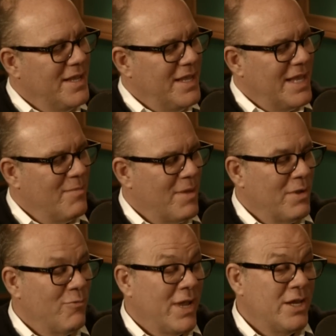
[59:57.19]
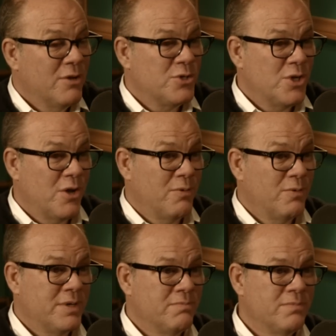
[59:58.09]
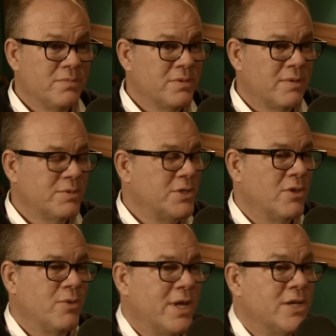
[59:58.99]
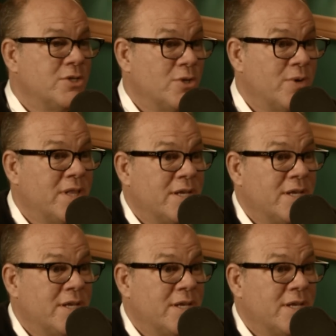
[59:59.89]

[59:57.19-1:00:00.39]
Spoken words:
He came on my radio show, and that was the only way to do it,